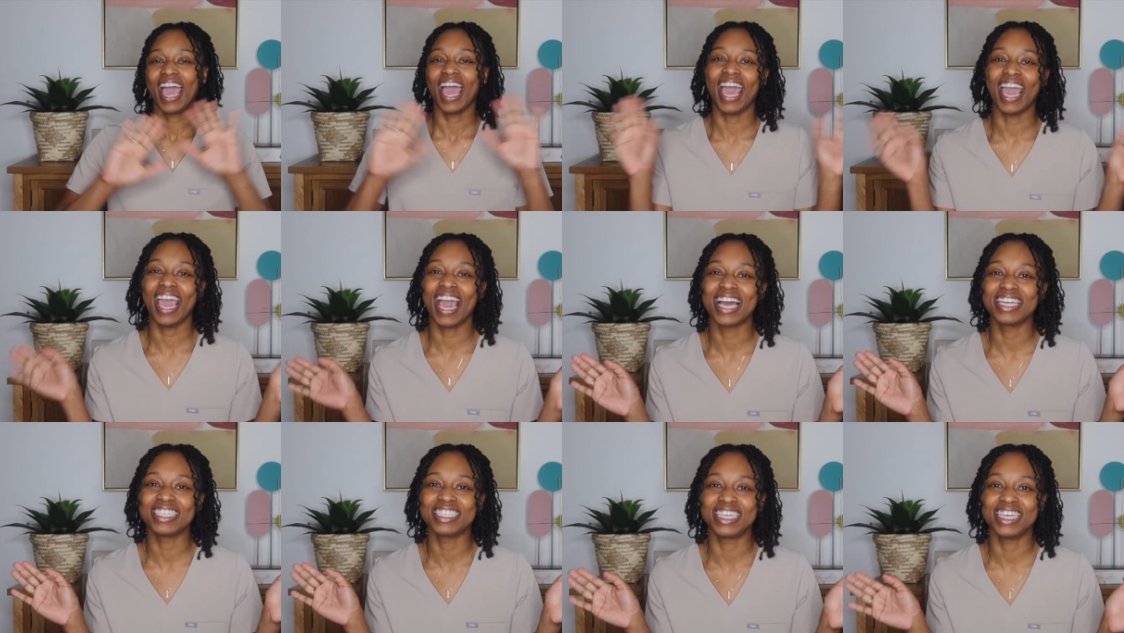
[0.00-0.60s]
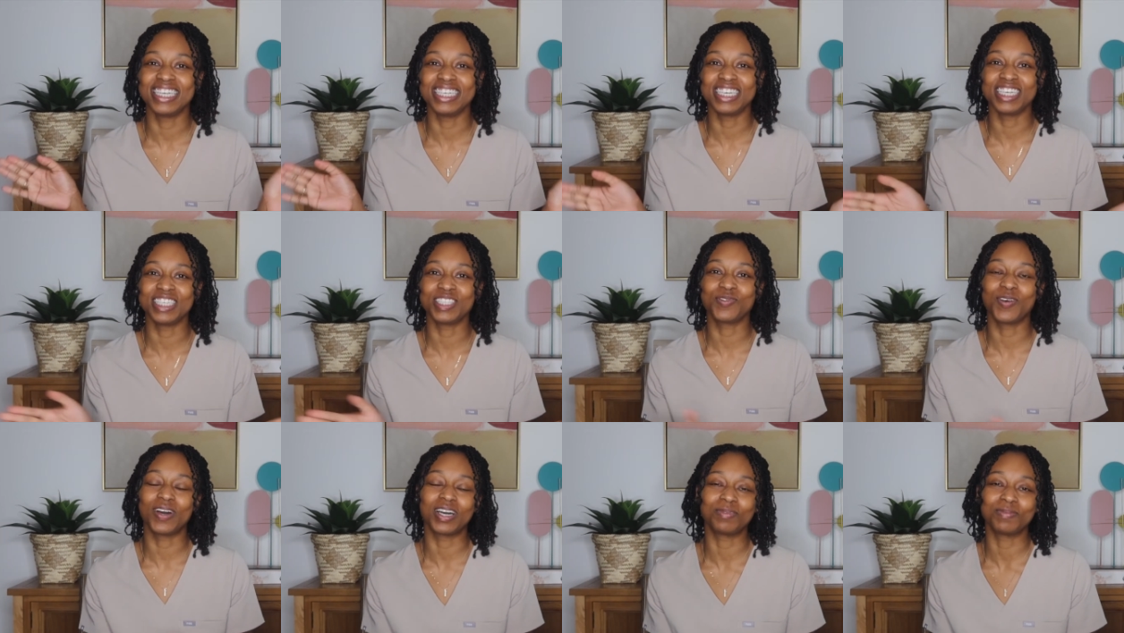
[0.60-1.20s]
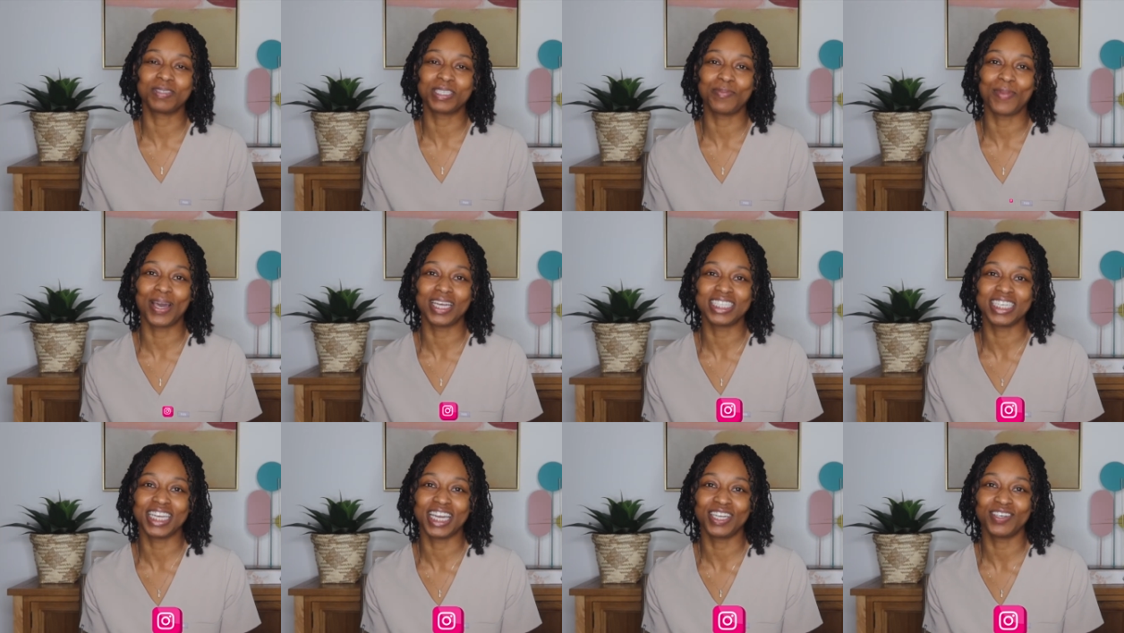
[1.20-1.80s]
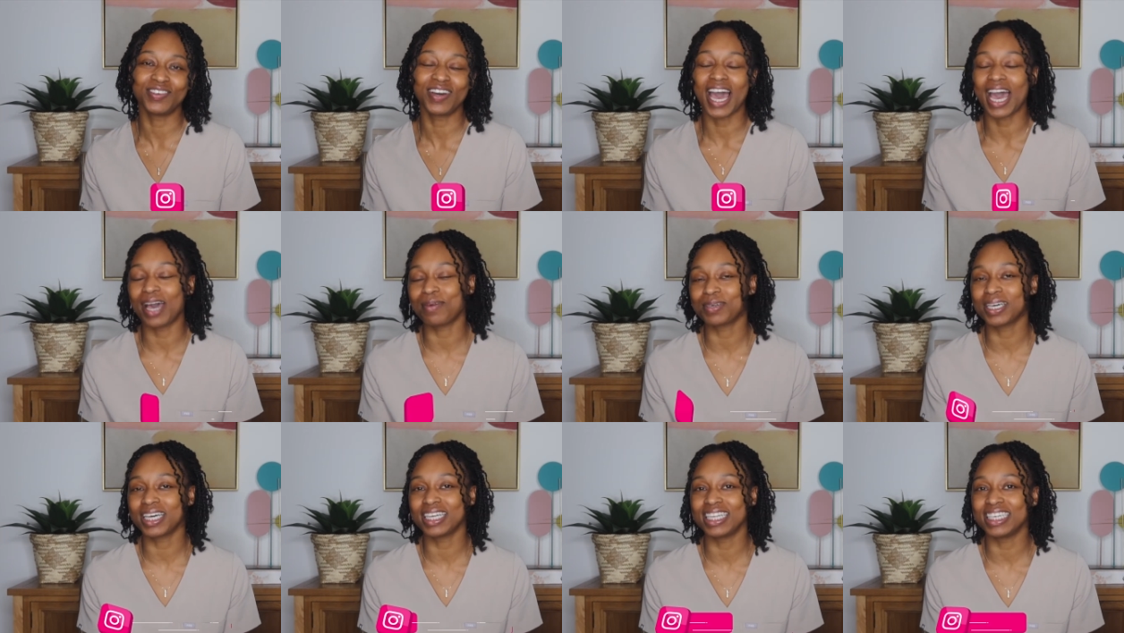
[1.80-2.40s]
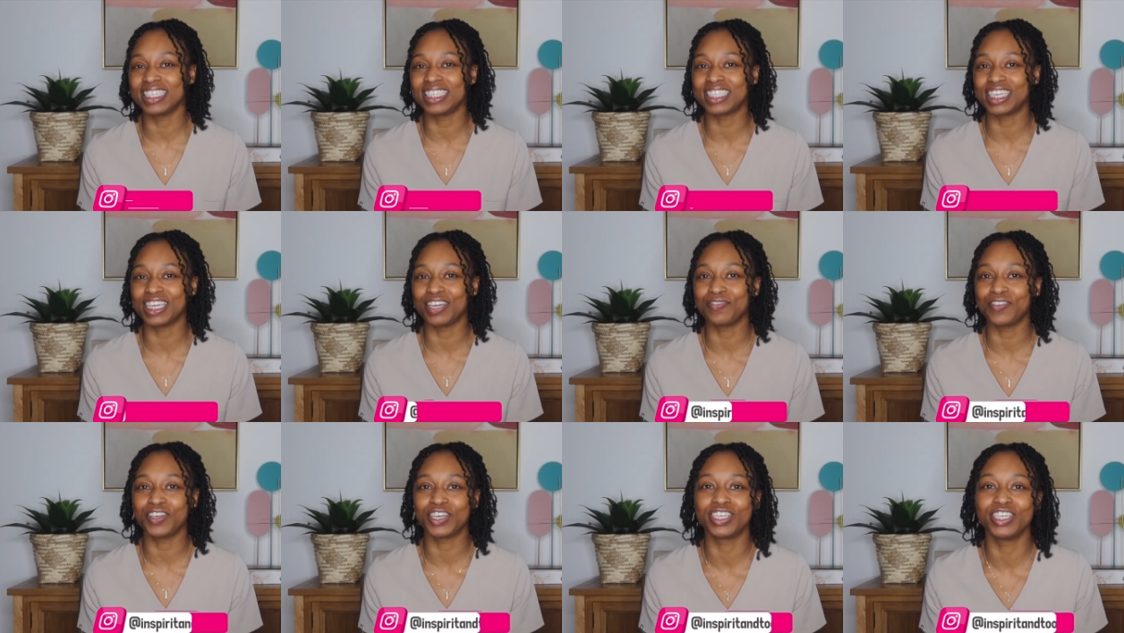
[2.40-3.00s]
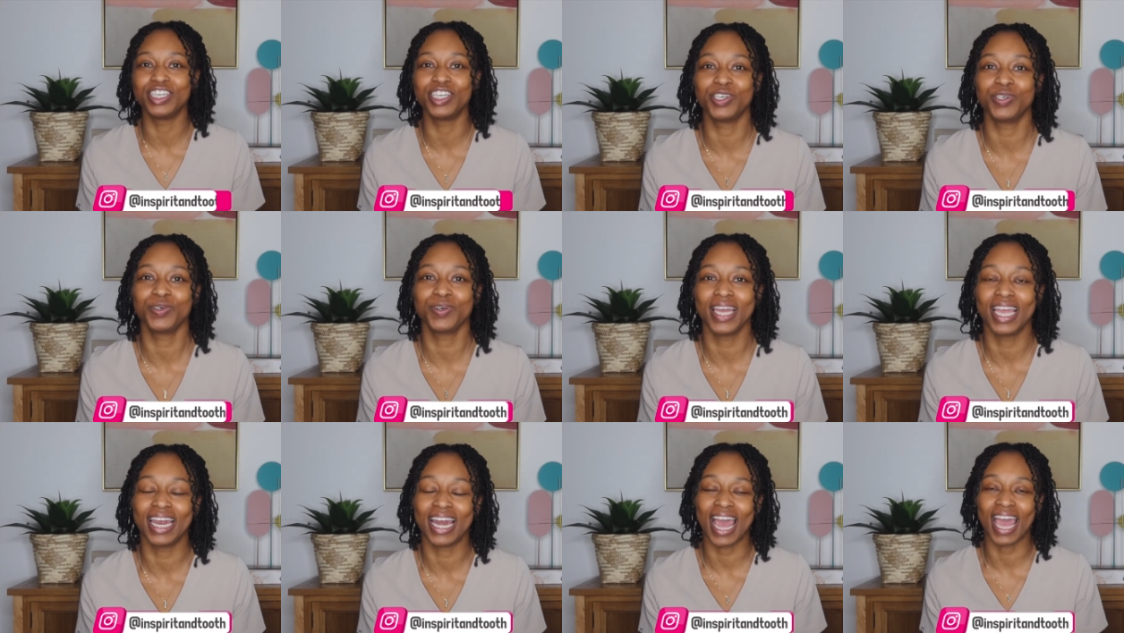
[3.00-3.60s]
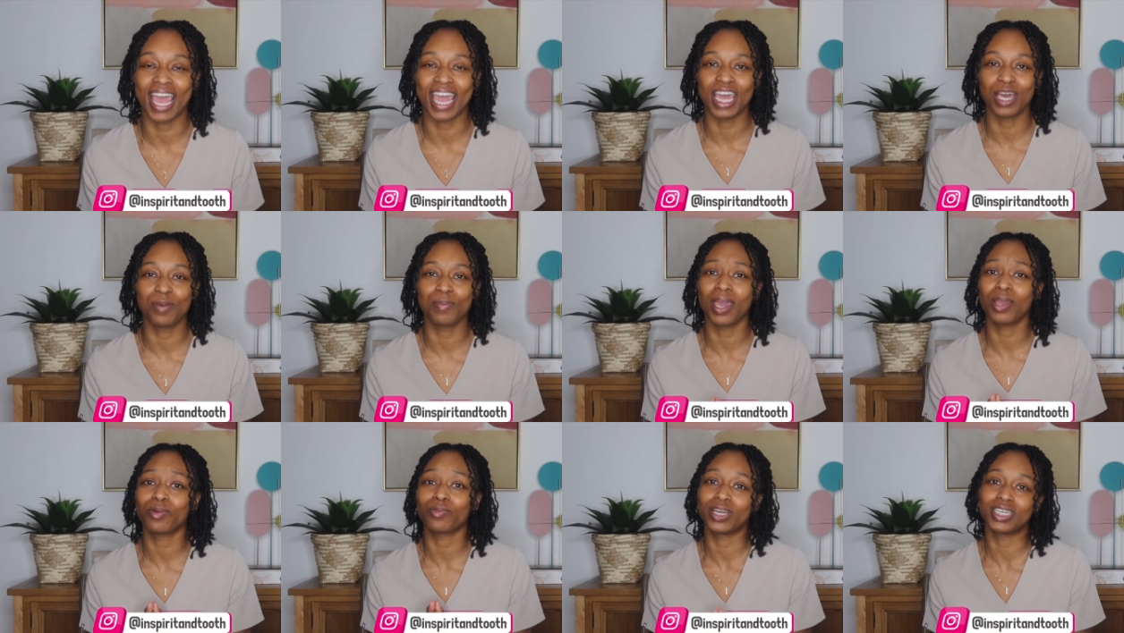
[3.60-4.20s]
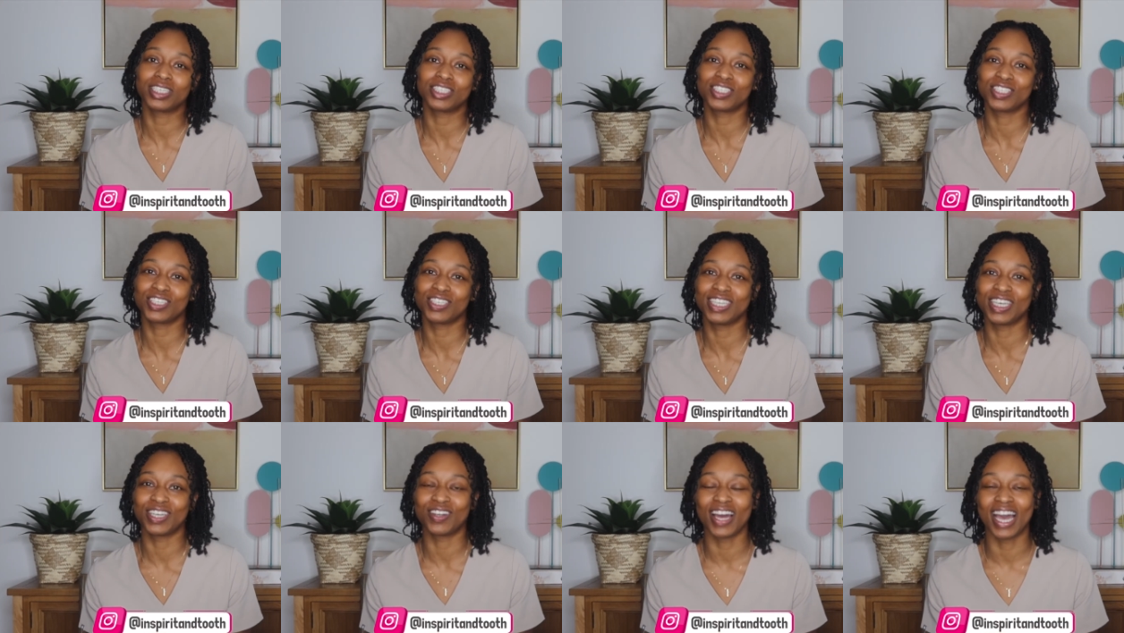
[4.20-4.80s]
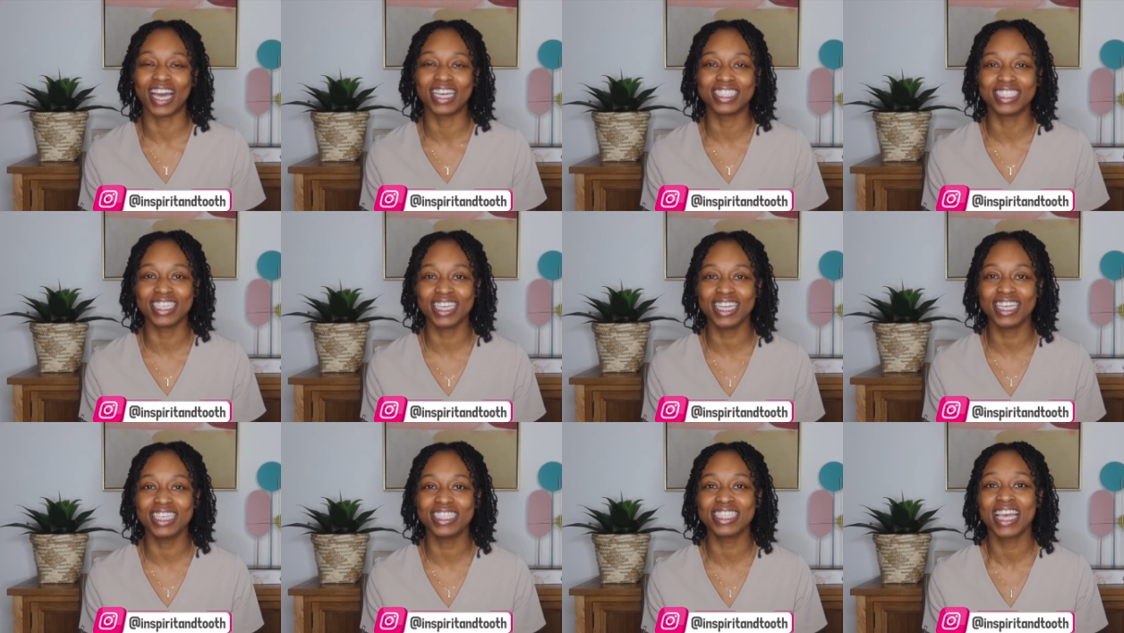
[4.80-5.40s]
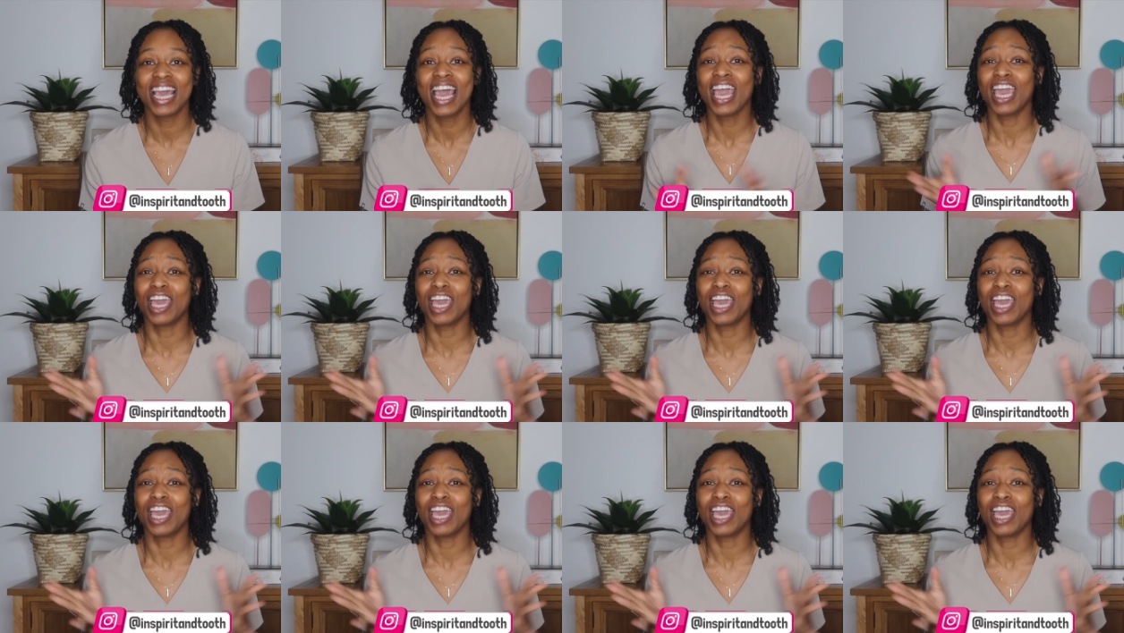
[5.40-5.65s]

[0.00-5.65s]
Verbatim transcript: Hey Hi Genius, welcome to my channel. I'm Kalesha if you're new and I am a registered dental hygienist.